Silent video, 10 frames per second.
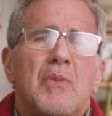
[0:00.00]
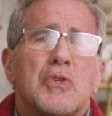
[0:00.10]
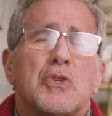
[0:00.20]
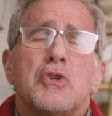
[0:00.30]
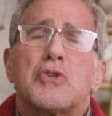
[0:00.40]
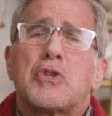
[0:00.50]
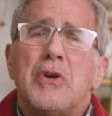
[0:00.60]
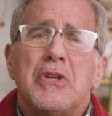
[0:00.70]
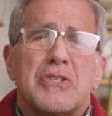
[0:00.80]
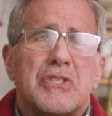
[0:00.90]
So you're
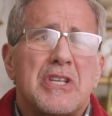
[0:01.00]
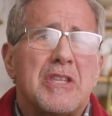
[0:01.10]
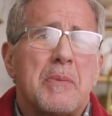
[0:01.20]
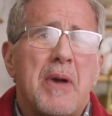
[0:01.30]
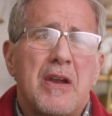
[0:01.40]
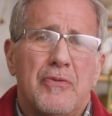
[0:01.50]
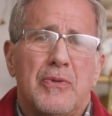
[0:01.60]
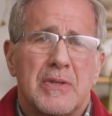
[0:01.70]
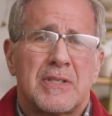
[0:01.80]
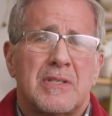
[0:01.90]
starting to see the
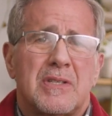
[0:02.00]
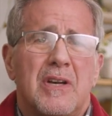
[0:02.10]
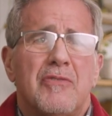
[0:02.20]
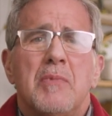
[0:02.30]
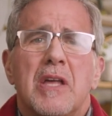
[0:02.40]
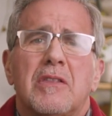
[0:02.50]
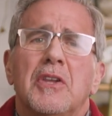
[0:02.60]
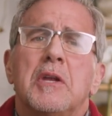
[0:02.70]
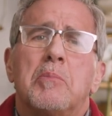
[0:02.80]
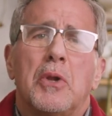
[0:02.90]
benefits of
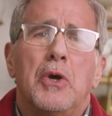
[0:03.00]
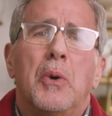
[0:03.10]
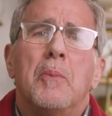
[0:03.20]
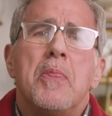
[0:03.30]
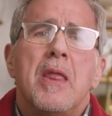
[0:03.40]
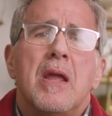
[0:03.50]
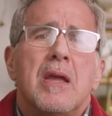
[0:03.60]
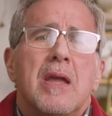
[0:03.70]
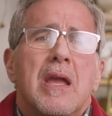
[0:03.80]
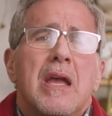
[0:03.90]
methylene blue.
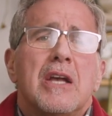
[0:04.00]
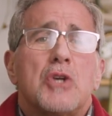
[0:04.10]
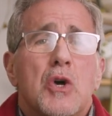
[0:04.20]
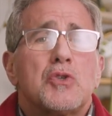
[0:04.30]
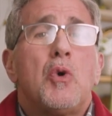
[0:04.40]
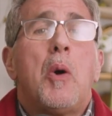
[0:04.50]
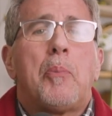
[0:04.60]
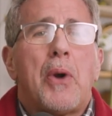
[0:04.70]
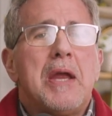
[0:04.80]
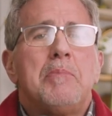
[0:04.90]
It's also a
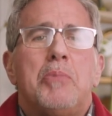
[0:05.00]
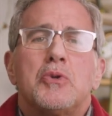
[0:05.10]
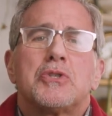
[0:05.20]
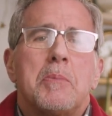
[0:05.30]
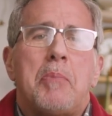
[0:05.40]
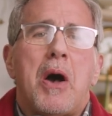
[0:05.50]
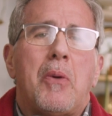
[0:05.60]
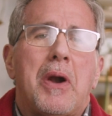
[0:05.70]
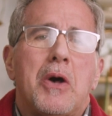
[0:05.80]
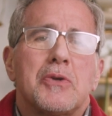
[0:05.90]
brain-boosting
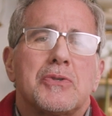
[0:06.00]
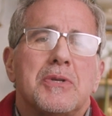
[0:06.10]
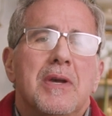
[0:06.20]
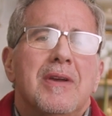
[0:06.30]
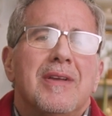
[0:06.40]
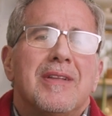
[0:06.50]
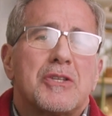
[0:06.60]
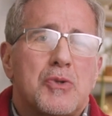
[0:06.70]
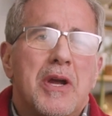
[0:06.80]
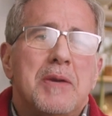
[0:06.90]
powerhouse.
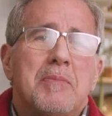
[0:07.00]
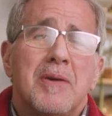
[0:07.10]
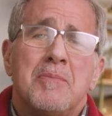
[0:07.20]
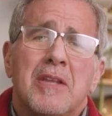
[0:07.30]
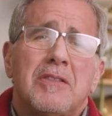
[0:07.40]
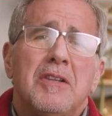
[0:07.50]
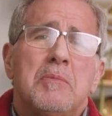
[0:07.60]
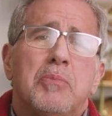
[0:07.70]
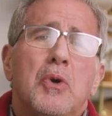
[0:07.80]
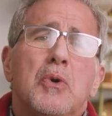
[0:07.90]
That's right,
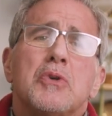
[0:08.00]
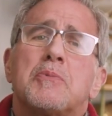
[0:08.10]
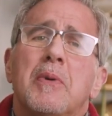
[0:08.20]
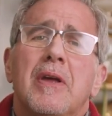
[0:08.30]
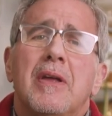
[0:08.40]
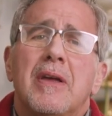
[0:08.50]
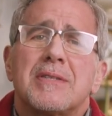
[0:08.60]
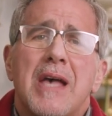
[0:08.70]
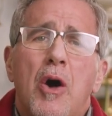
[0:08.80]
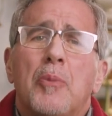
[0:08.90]
methylene blue
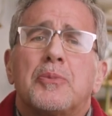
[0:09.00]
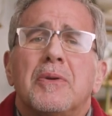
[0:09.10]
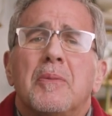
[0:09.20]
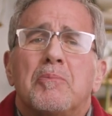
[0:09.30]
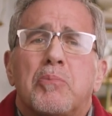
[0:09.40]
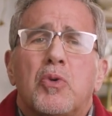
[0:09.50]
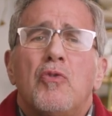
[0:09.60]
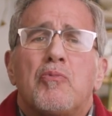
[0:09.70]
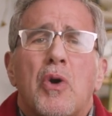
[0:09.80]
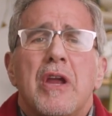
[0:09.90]
has helped
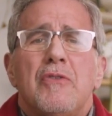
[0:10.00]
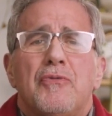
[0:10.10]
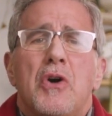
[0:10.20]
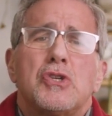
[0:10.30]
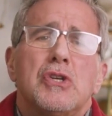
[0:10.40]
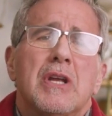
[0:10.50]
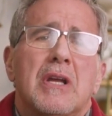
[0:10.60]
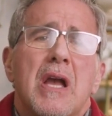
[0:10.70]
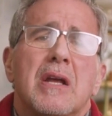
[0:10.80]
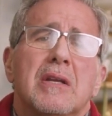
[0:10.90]
improve brain function and
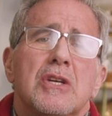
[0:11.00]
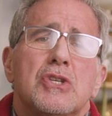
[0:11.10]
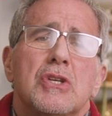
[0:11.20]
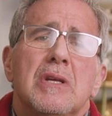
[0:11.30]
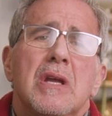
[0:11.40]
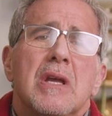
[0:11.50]
cognition.